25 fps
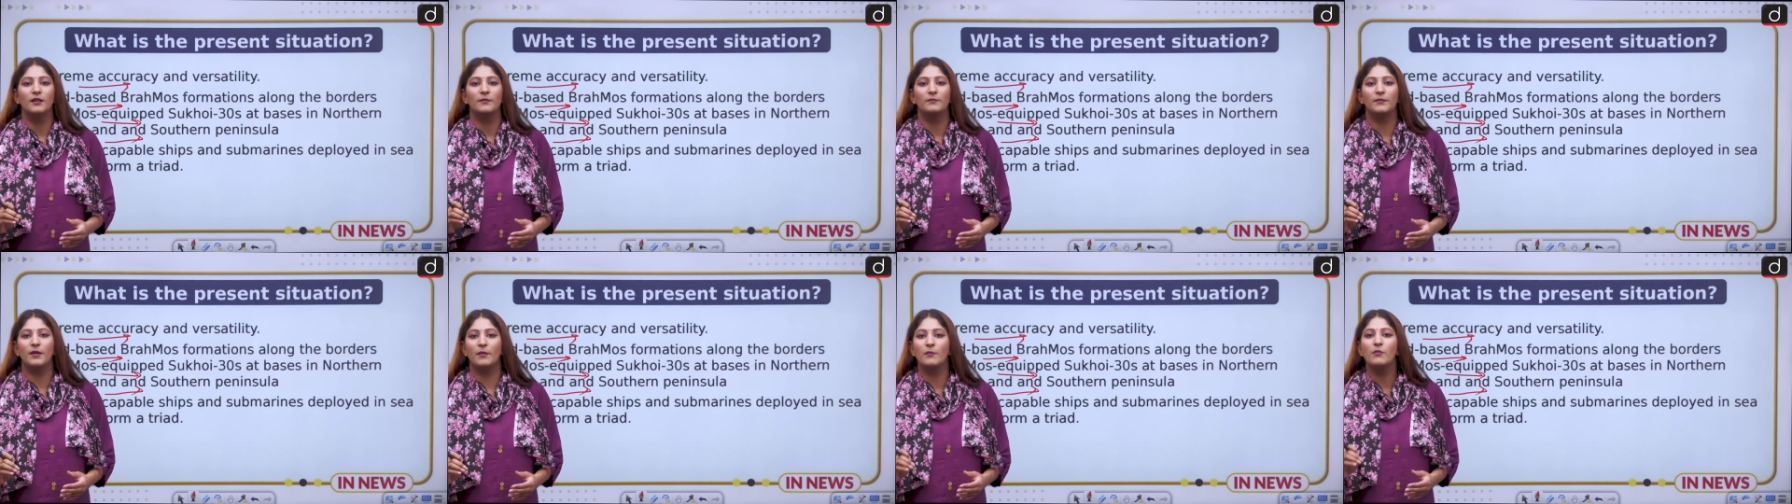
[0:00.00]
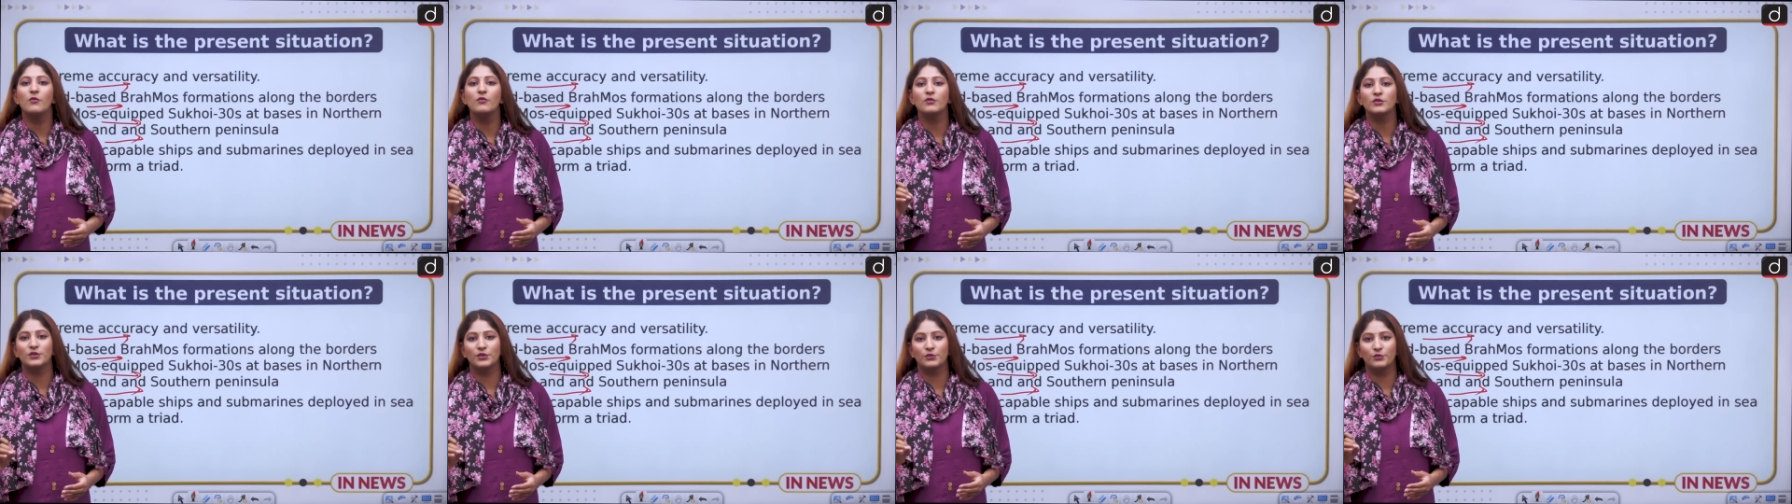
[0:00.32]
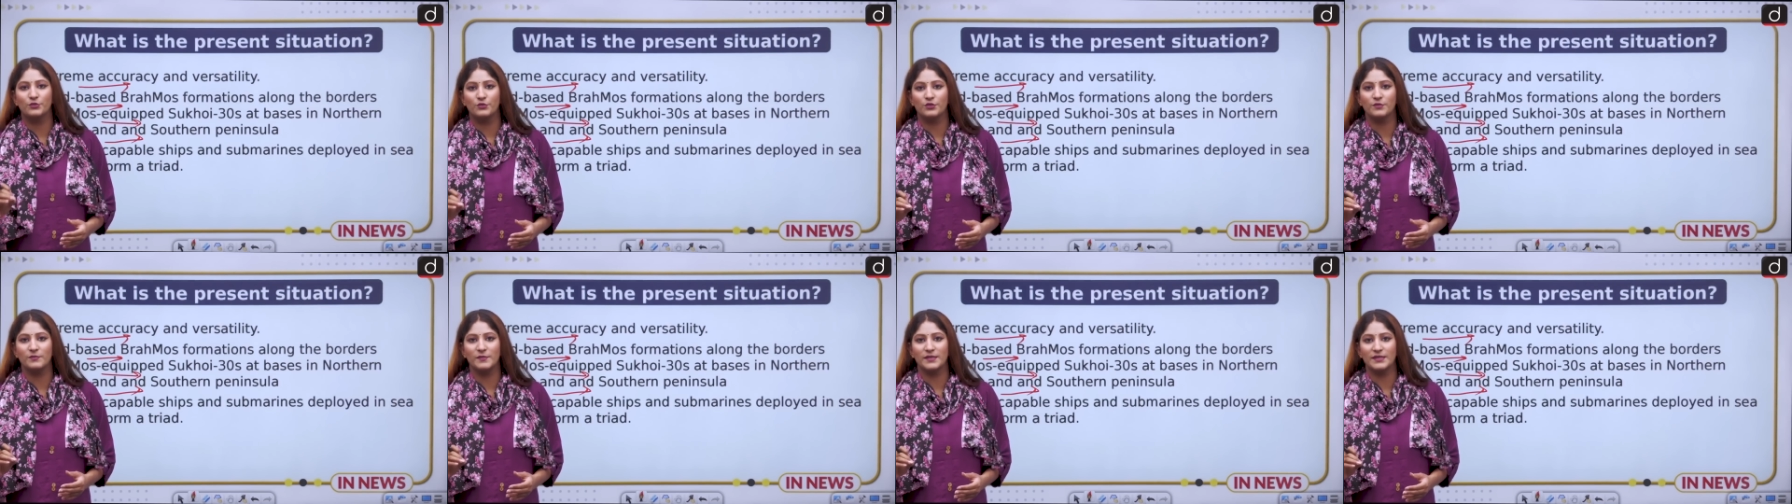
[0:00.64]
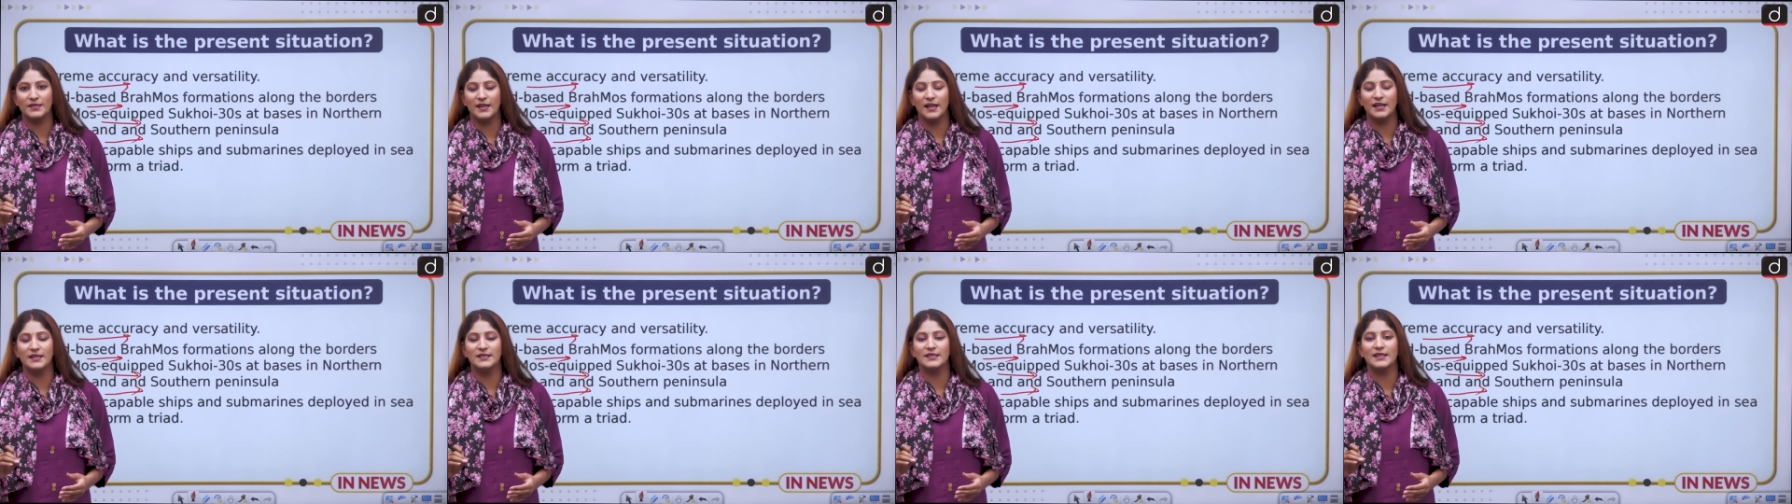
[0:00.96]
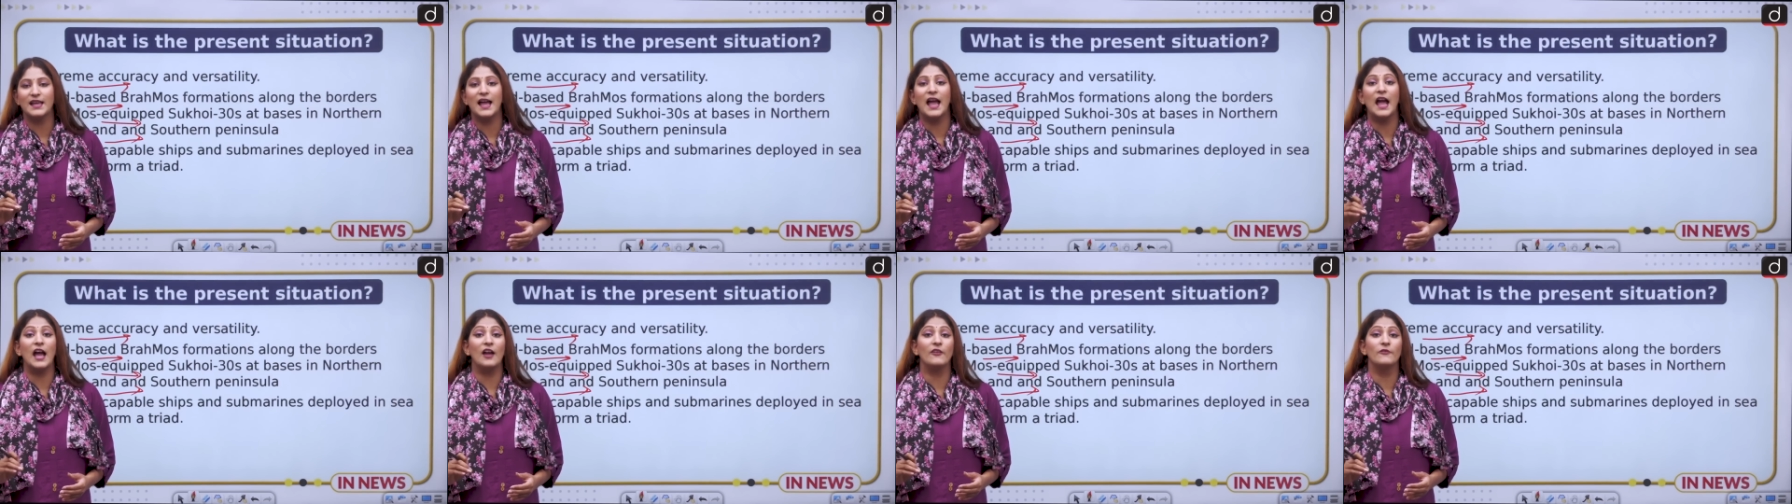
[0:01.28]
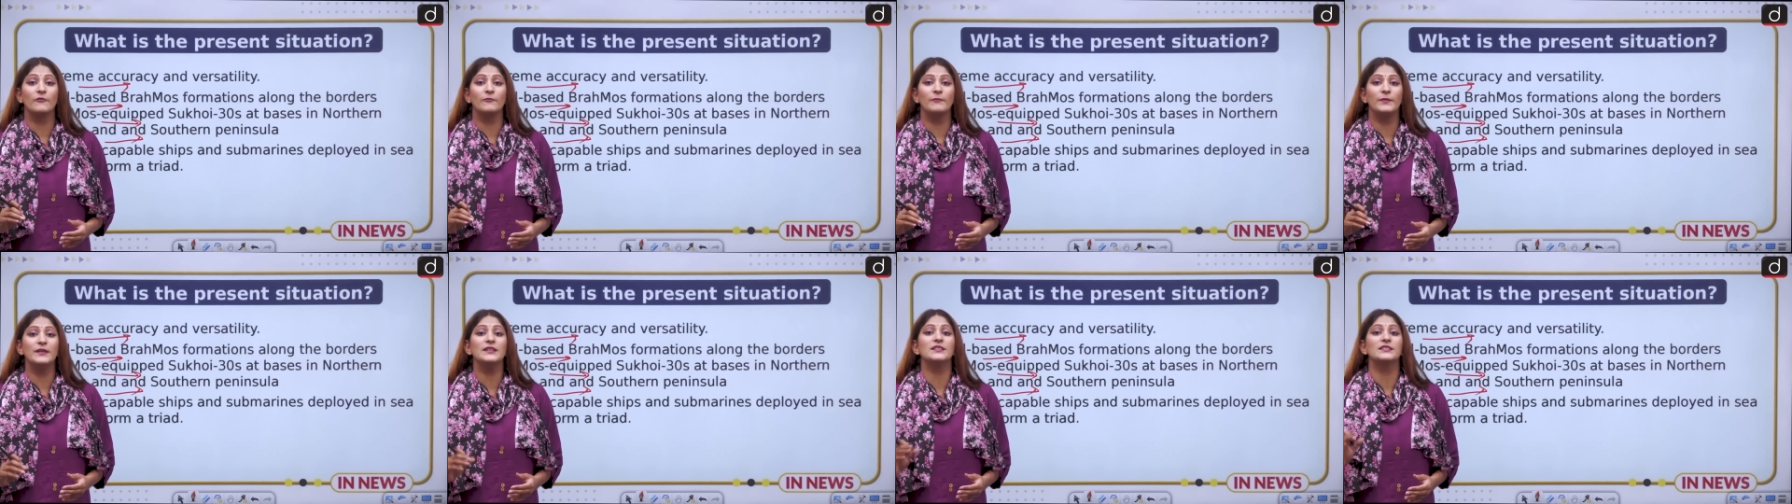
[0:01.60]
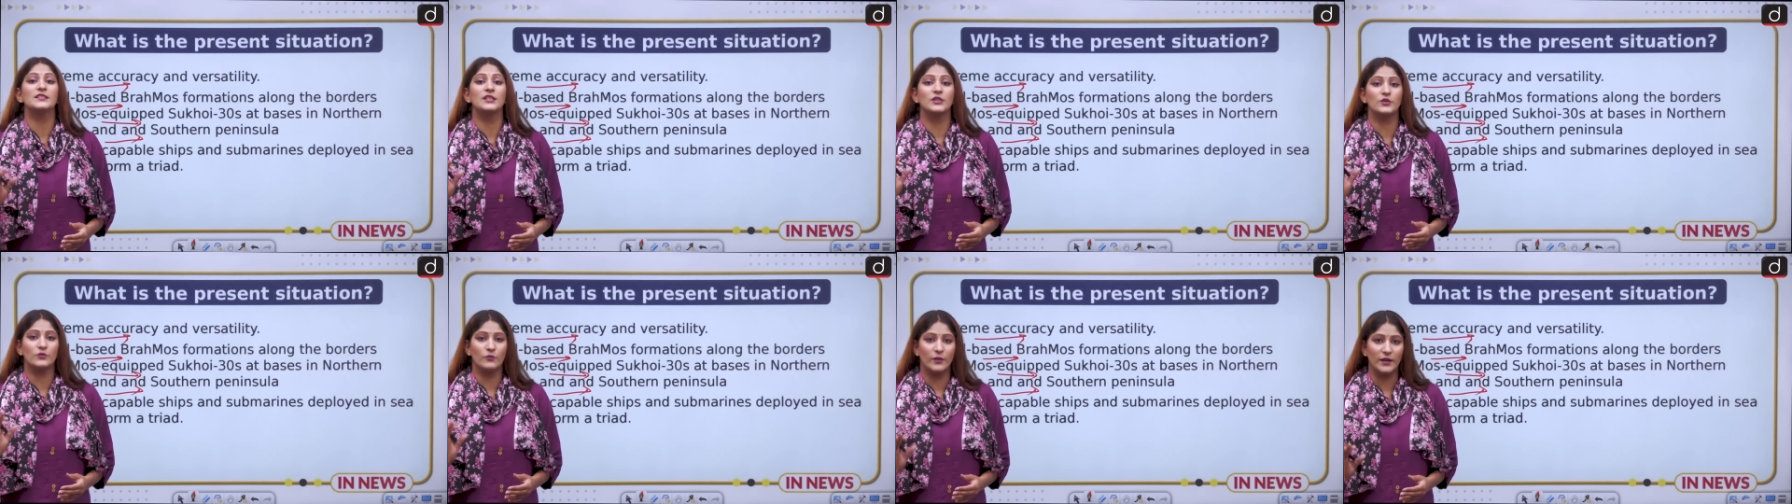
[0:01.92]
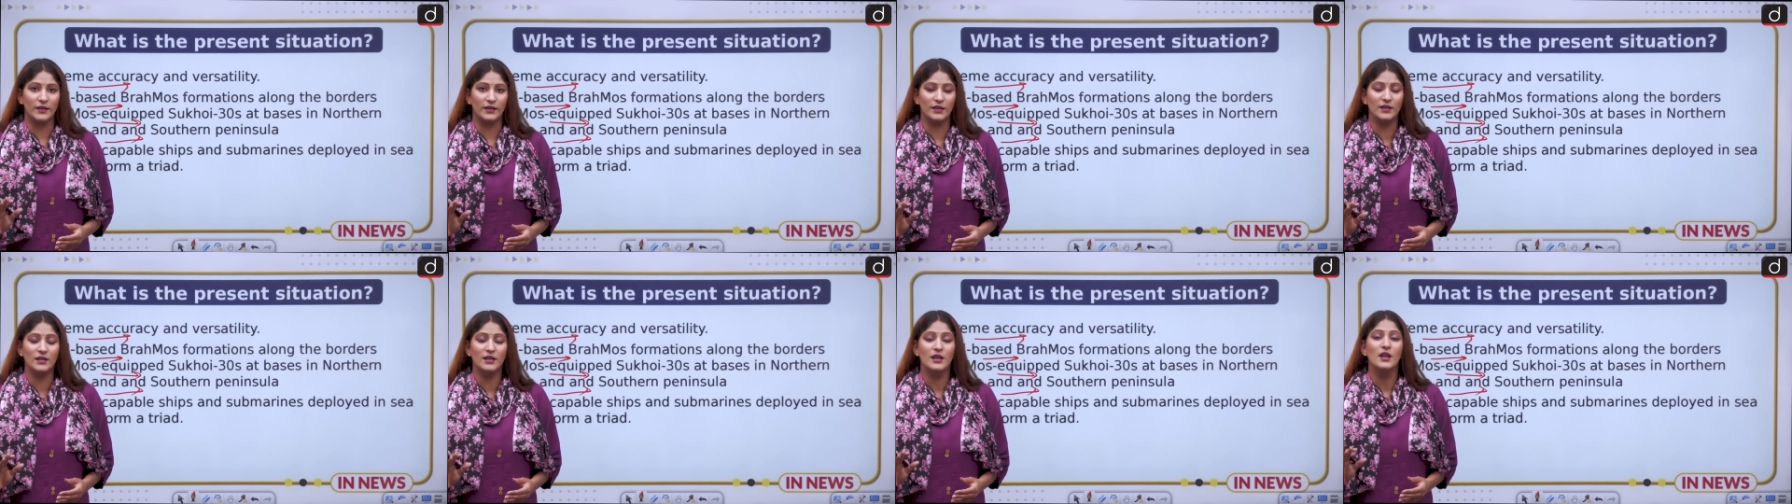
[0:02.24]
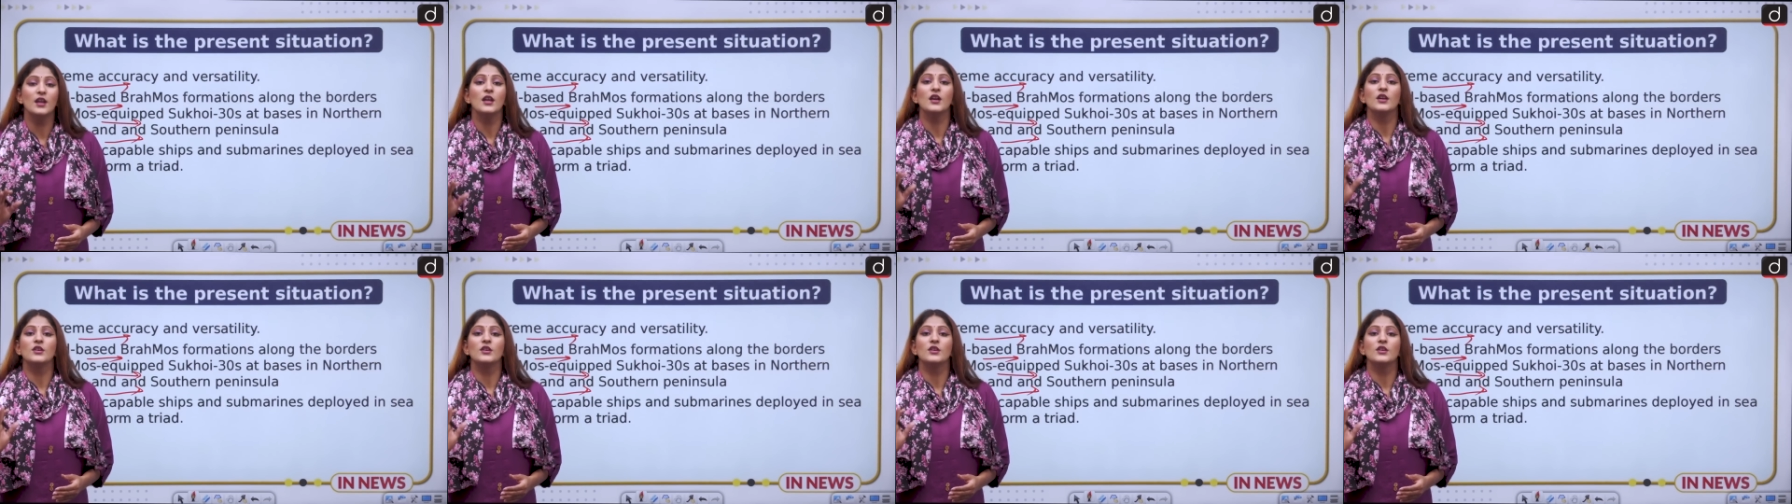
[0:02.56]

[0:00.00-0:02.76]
BrahMos cruise missiles have been situated